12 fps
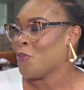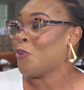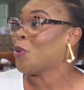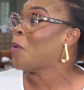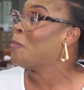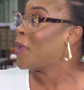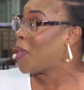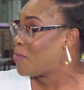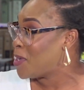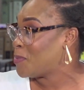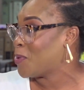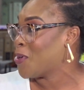for your
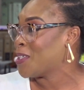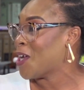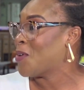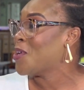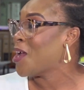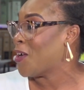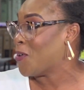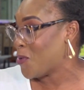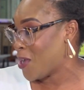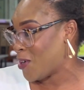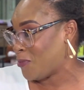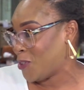babies, because I know
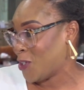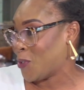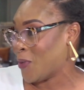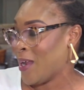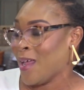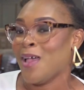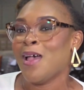you love children.